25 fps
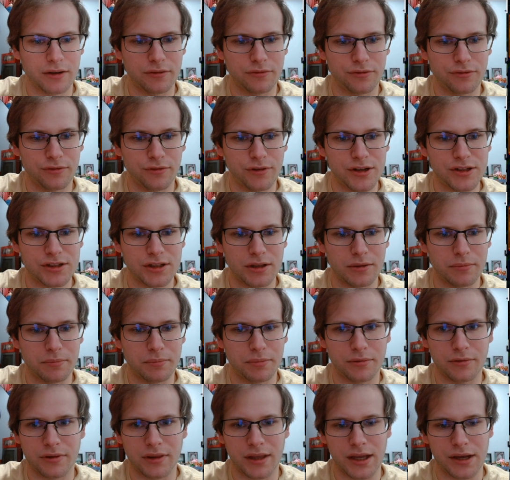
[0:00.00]
Freeze up
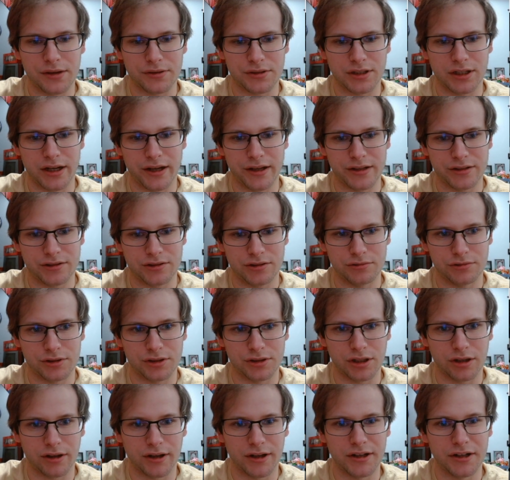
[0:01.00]
Thousand Eyes to
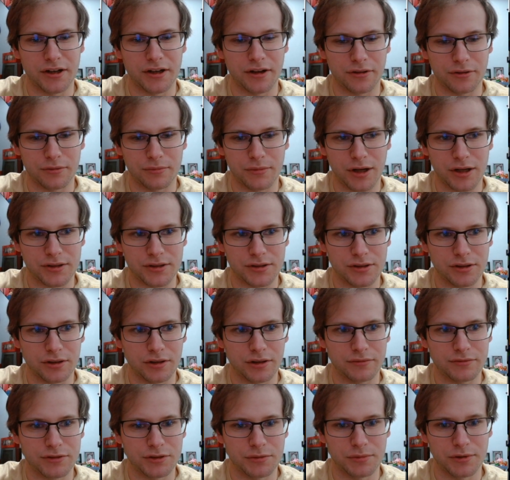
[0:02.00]
suck in another monster
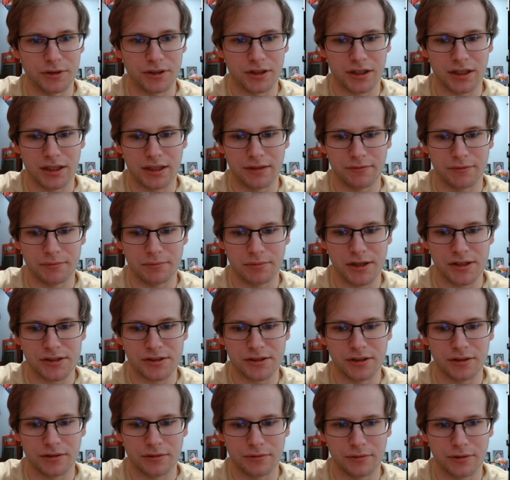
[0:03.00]
if Super Ducky ever plays
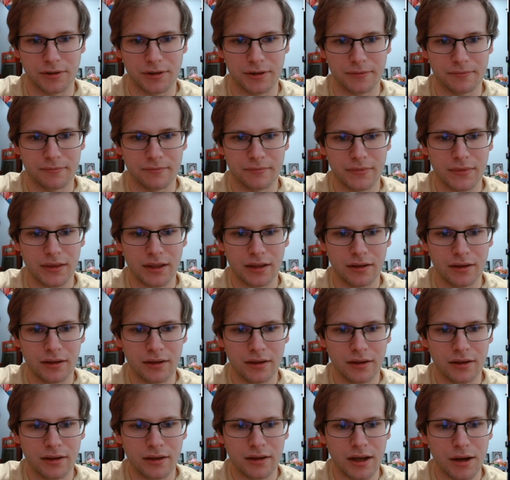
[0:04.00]
another one.
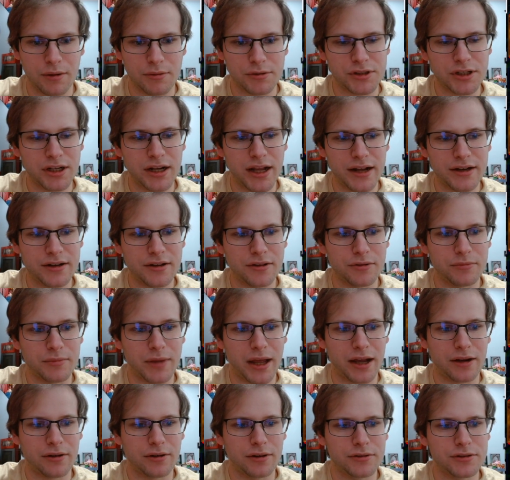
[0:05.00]
We're just going to add another
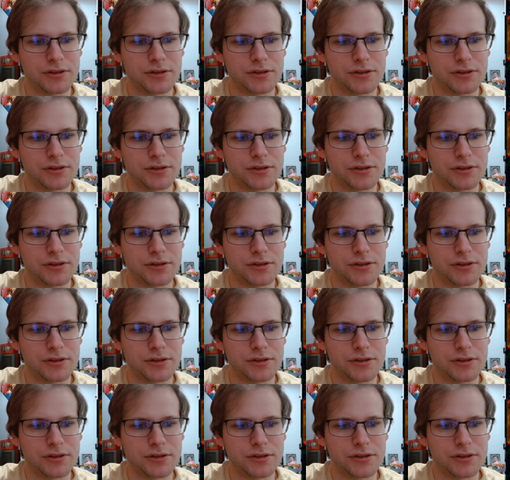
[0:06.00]
back row.